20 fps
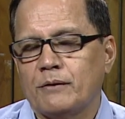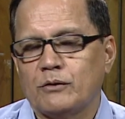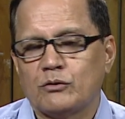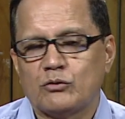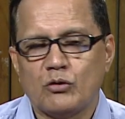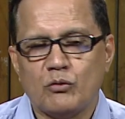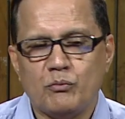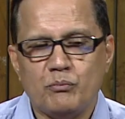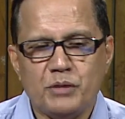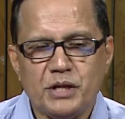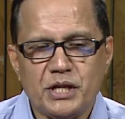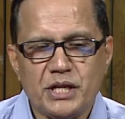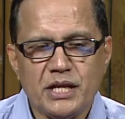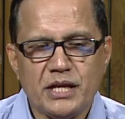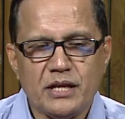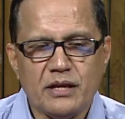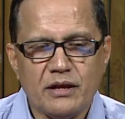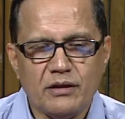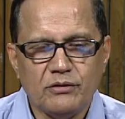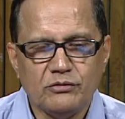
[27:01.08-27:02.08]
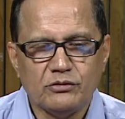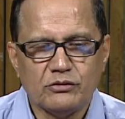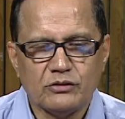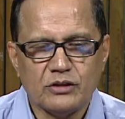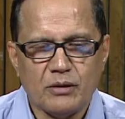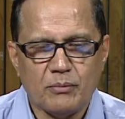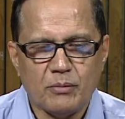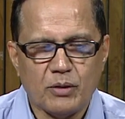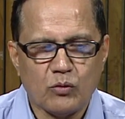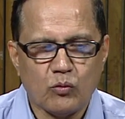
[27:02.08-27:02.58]
So, meaning gives
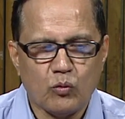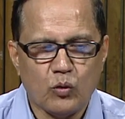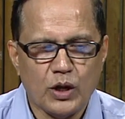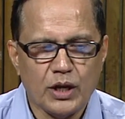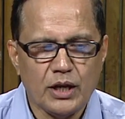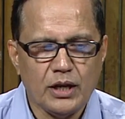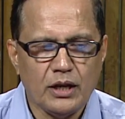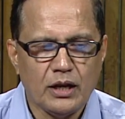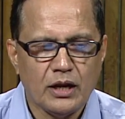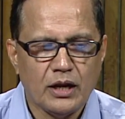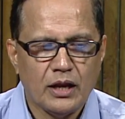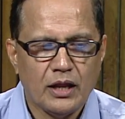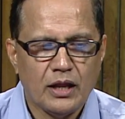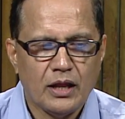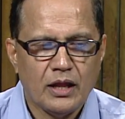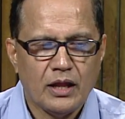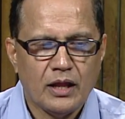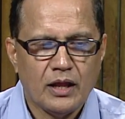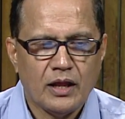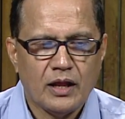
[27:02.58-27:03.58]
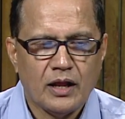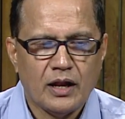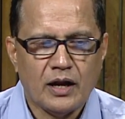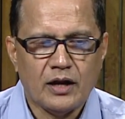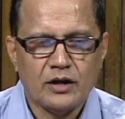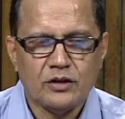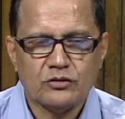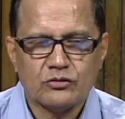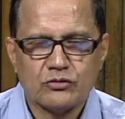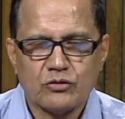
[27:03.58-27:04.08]
number 1,
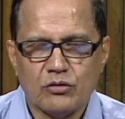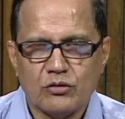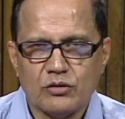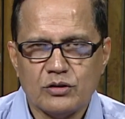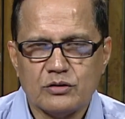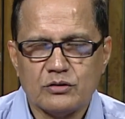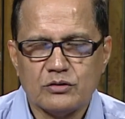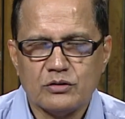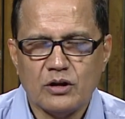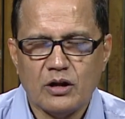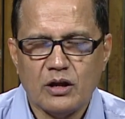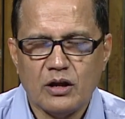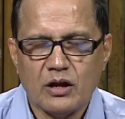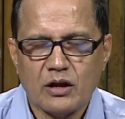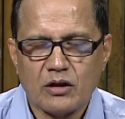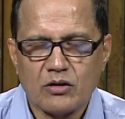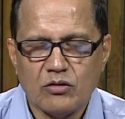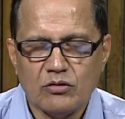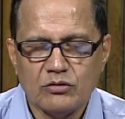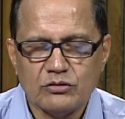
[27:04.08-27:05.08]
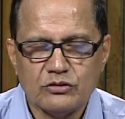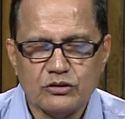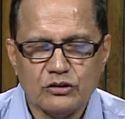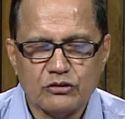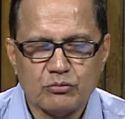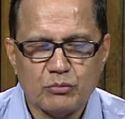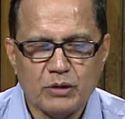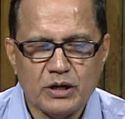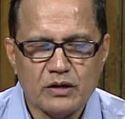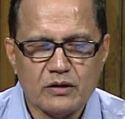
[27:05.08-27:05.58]
it is
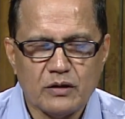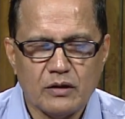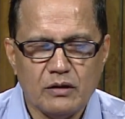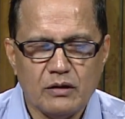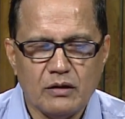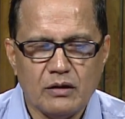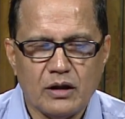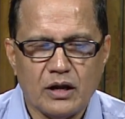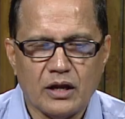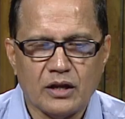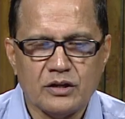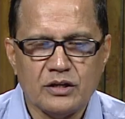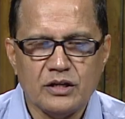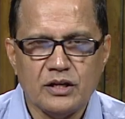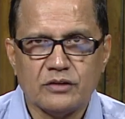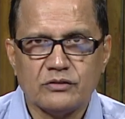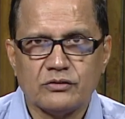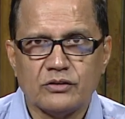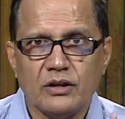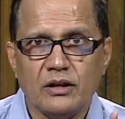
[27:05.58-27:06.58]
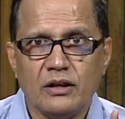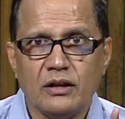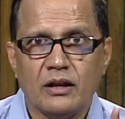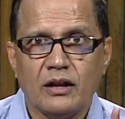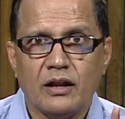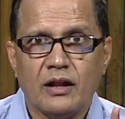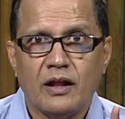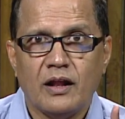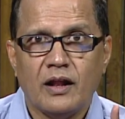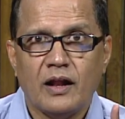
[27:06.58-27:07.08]
conscious mental reaction,
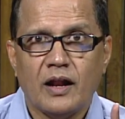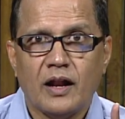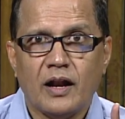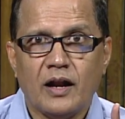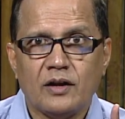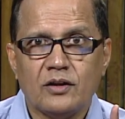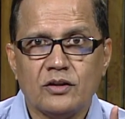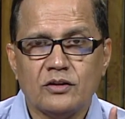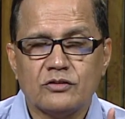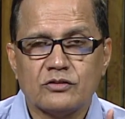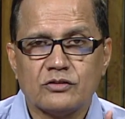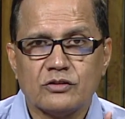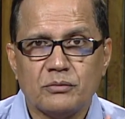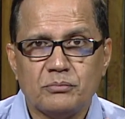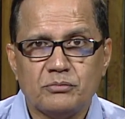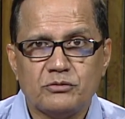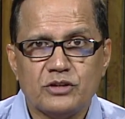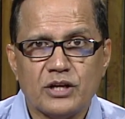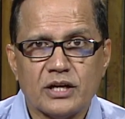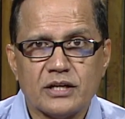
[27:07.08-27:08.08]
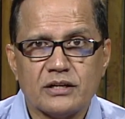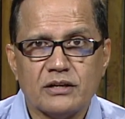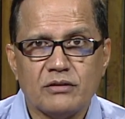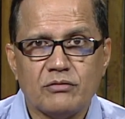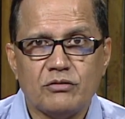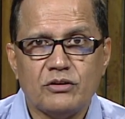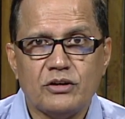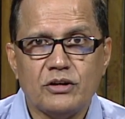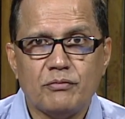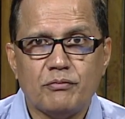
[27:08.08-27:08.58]
it is
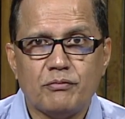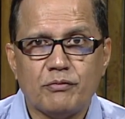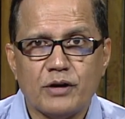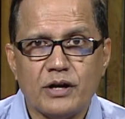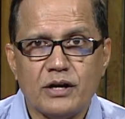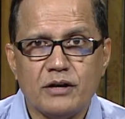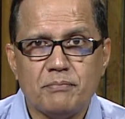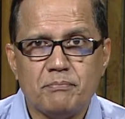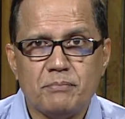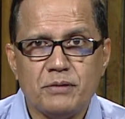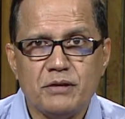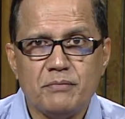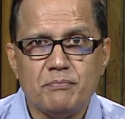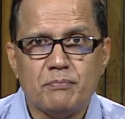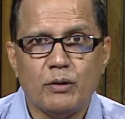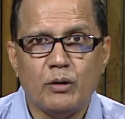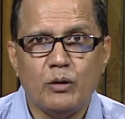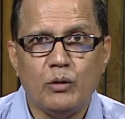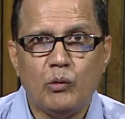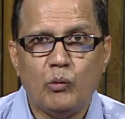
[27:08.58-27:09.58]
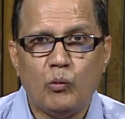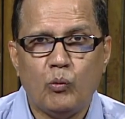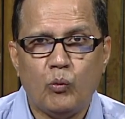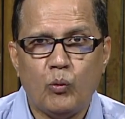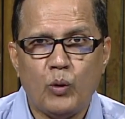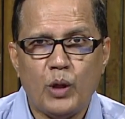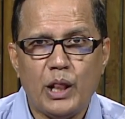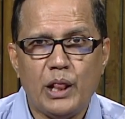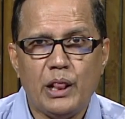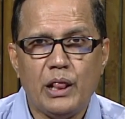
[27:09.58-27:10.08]
subjective, different people
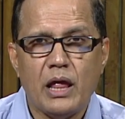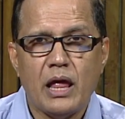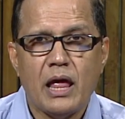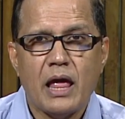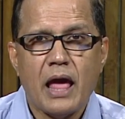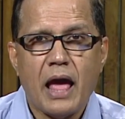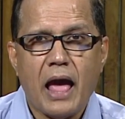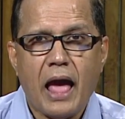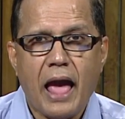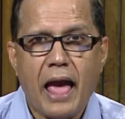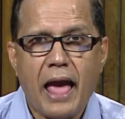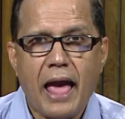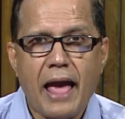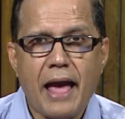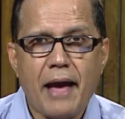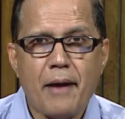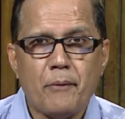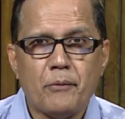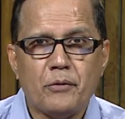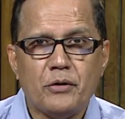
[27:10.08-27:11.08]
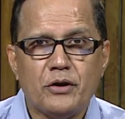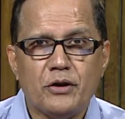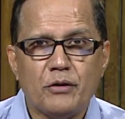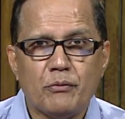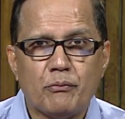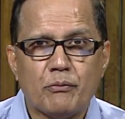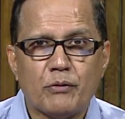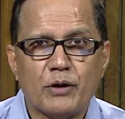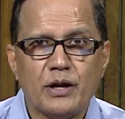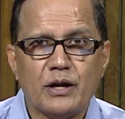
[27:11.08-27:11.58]
will have
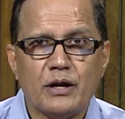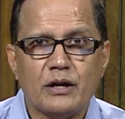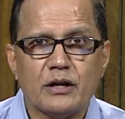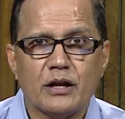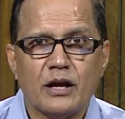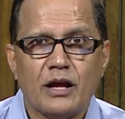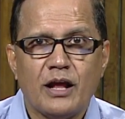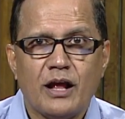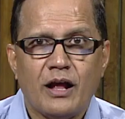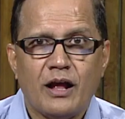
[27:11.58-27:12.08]
different